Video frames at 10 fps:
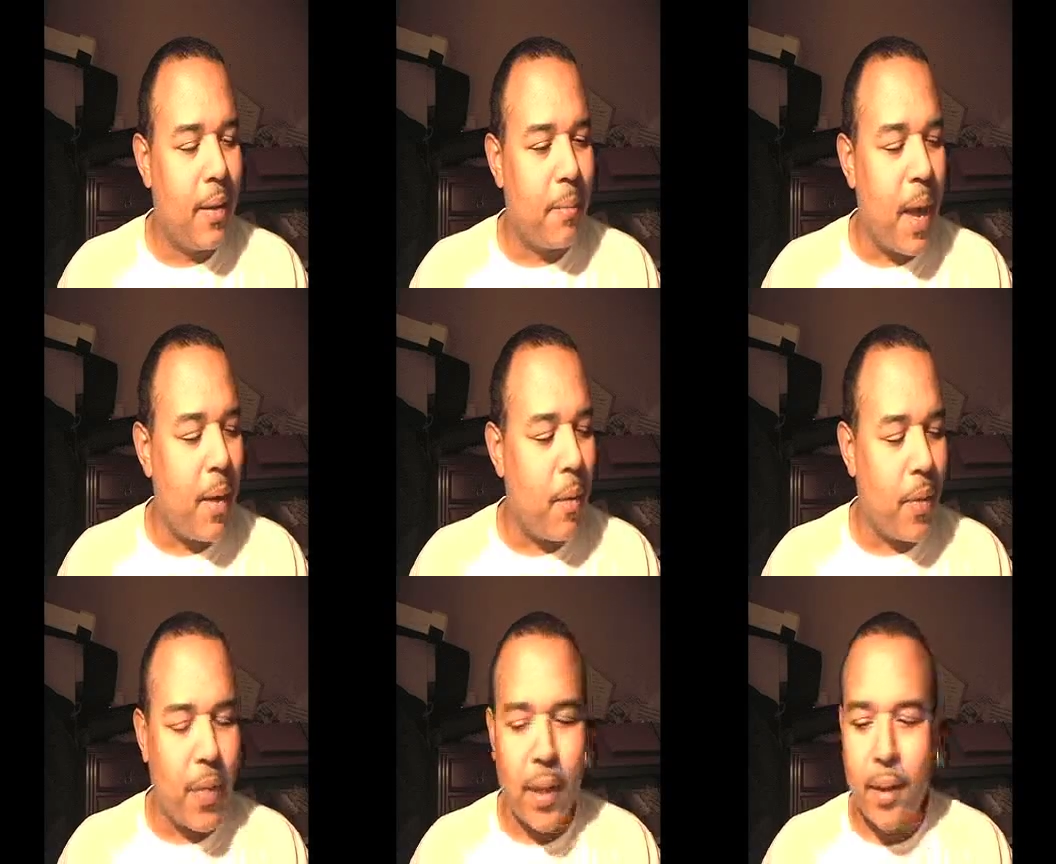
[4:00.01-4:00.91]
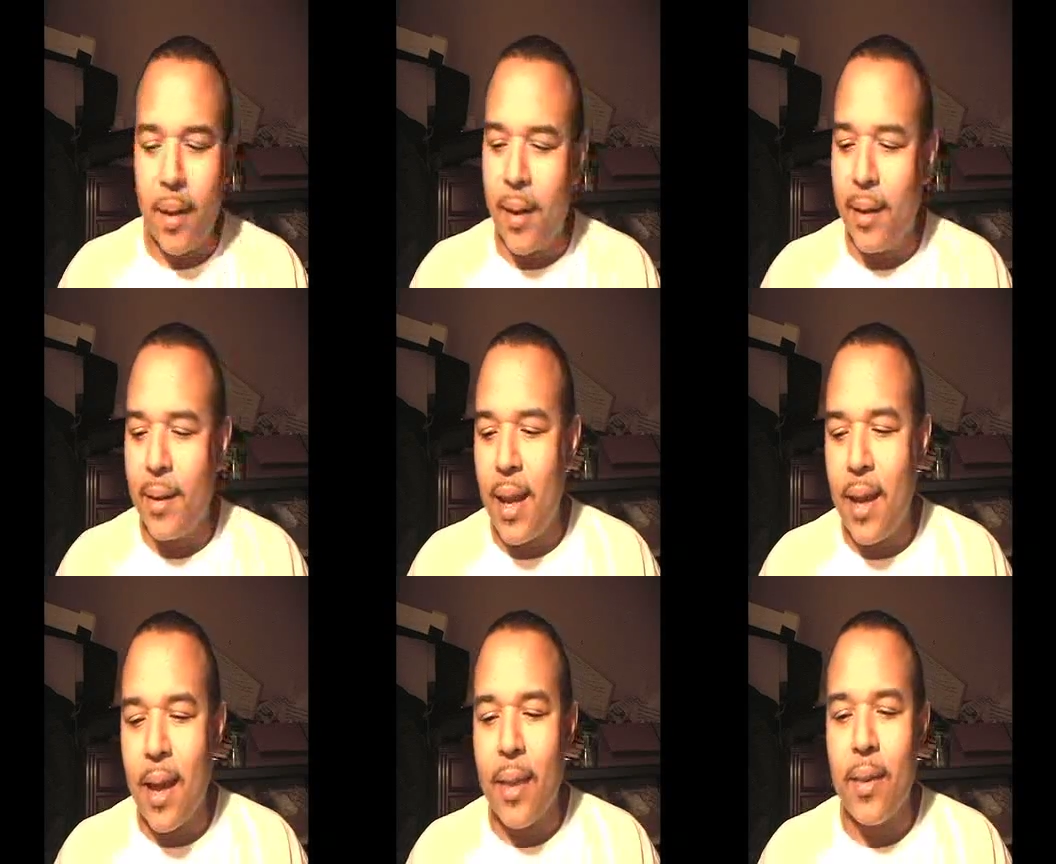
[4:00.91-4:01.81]
my whole thing and
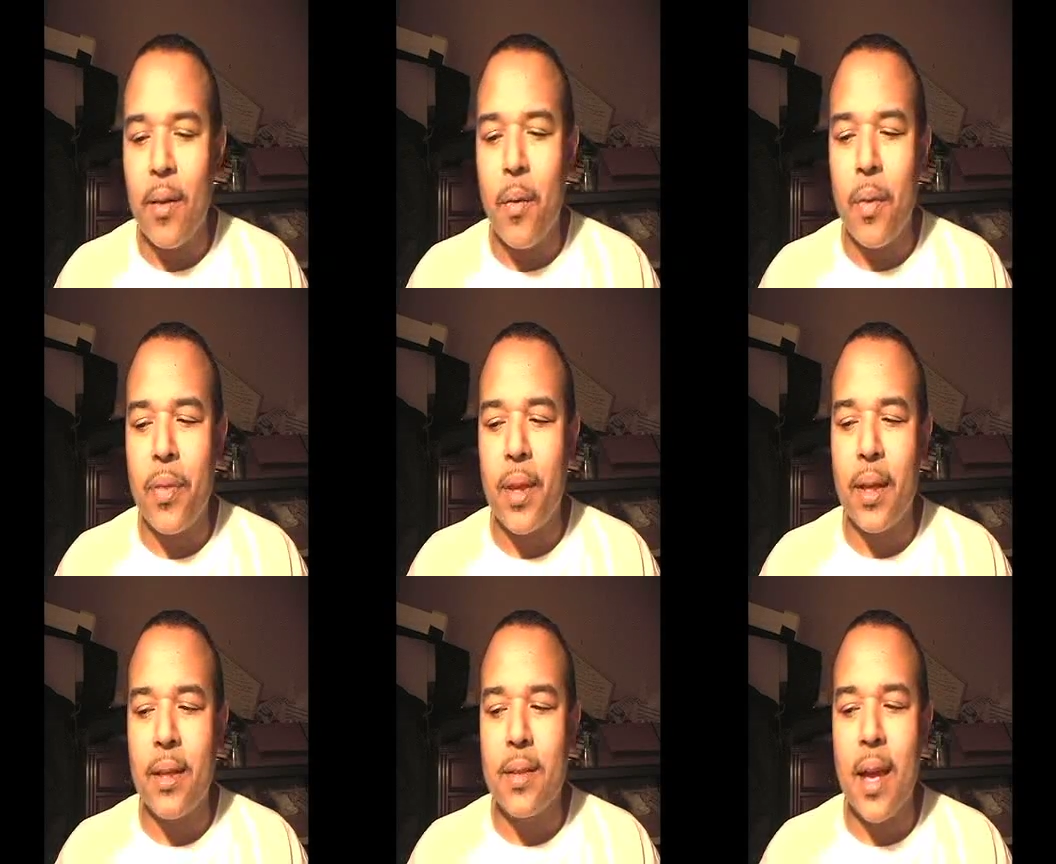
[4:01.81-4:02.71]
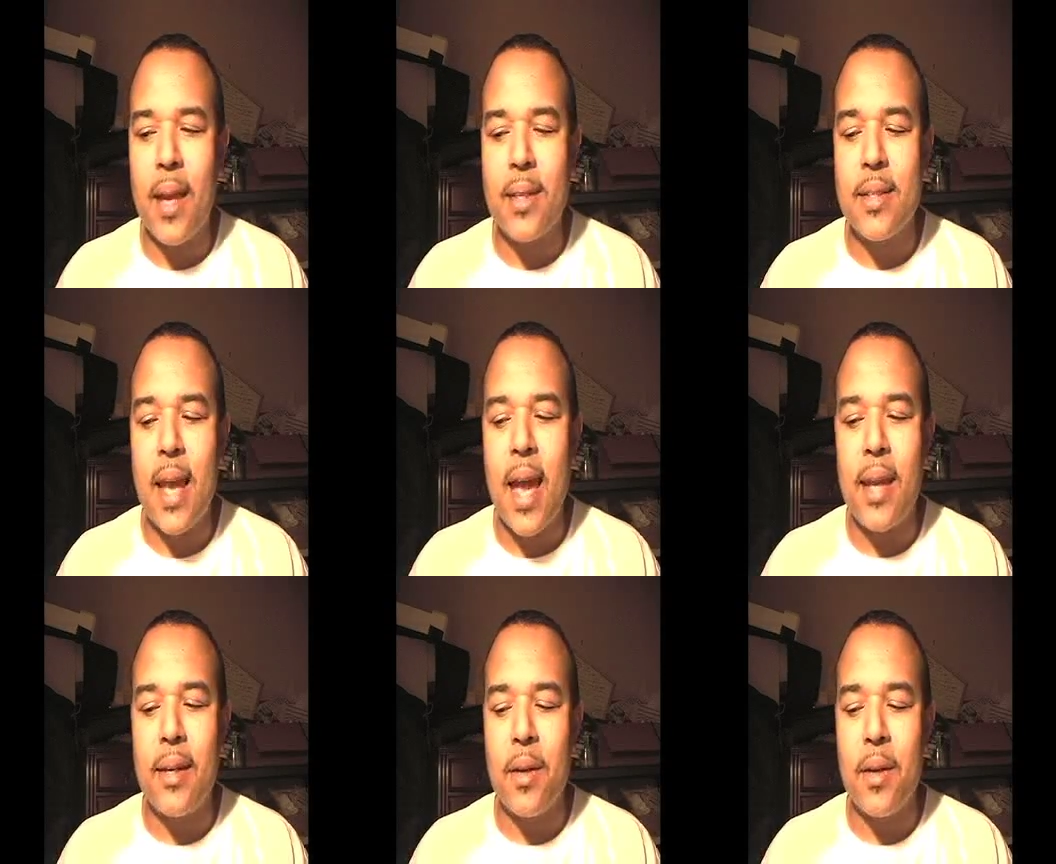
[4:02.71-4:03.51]
take on the whole thing is kind of sad,